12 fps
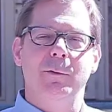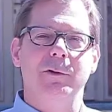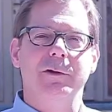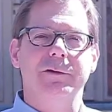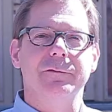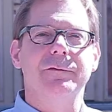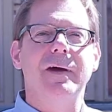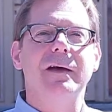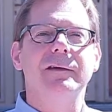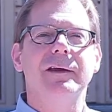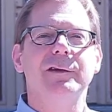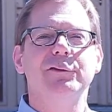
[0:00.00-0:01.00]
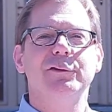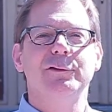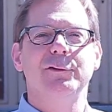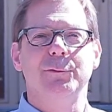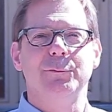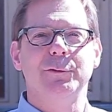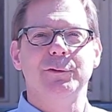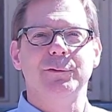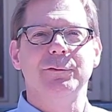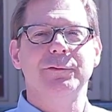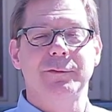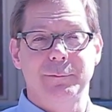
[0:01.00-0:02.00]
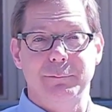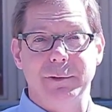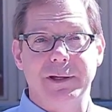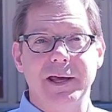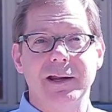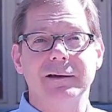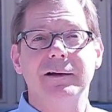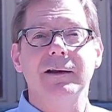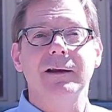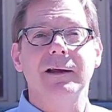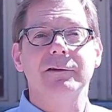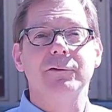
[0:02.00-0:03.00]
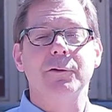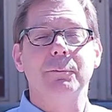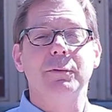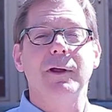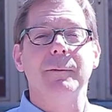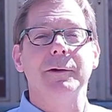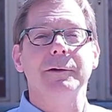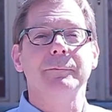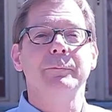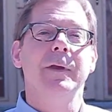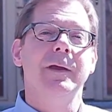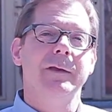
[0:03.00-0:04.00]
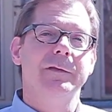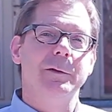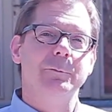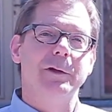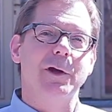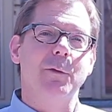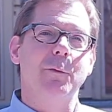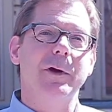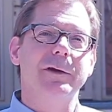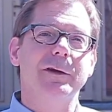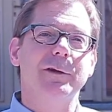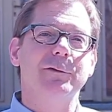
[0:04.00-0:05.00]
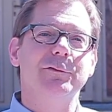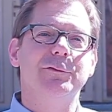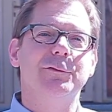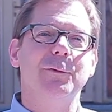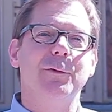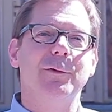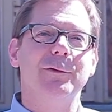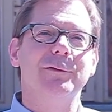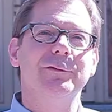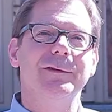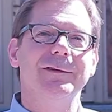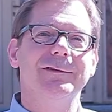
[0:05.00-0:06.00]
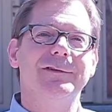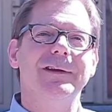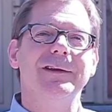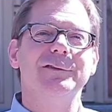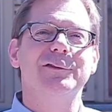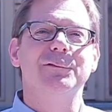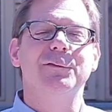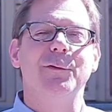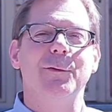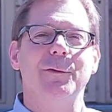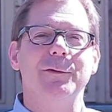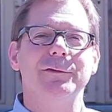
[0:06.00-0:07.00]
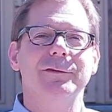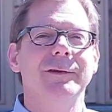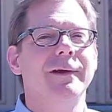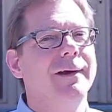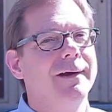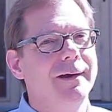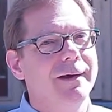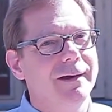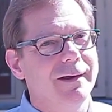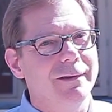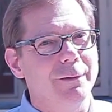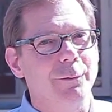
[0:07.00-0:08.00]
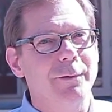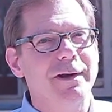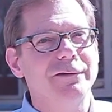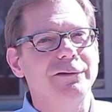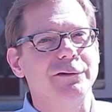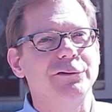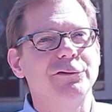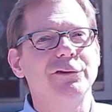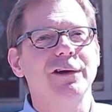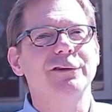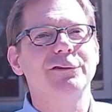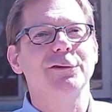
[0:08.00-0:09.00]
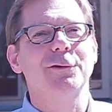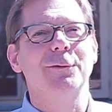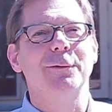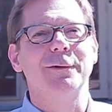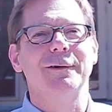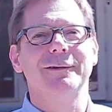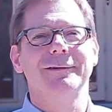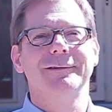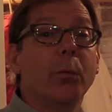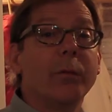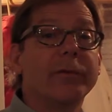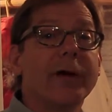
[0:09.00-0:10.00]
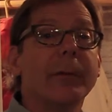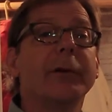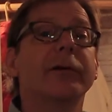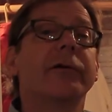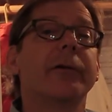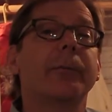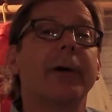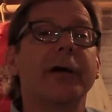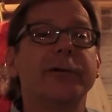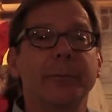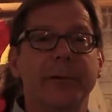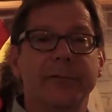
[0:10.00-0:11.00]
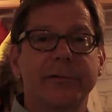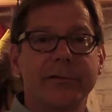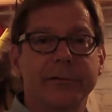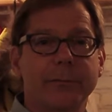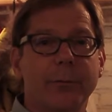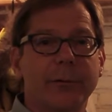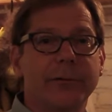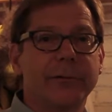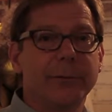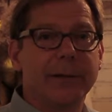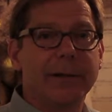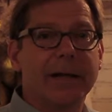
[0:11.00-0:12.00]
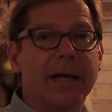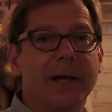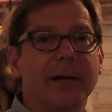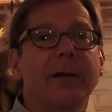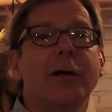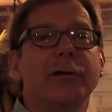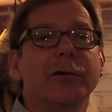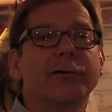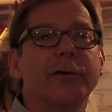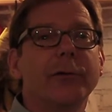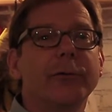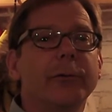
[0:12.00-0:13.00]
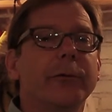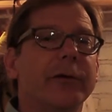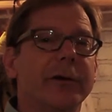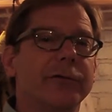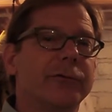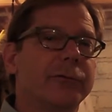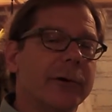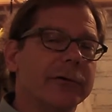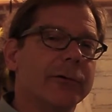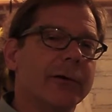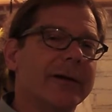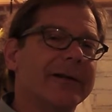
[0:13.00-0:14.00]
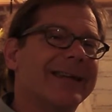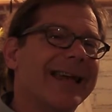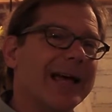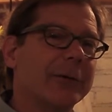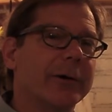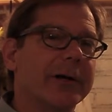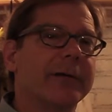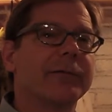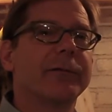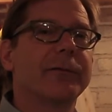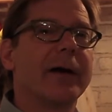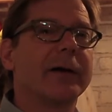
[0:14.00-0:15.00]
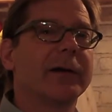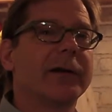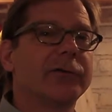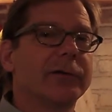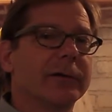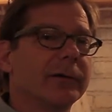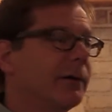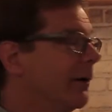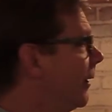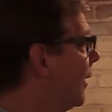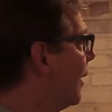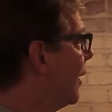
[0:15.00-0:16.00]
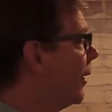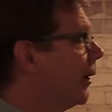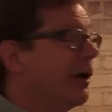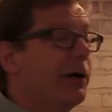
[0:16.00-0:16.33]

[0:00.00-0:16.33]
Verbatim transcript: We'll look at the foundation, the roof, mechanical, electrical, plumbing. Then we go windows, doors, ceilings, and floors. The rest is just decor. We've come into the basement of 742 Indiana to show you the structural integrity of the foundation.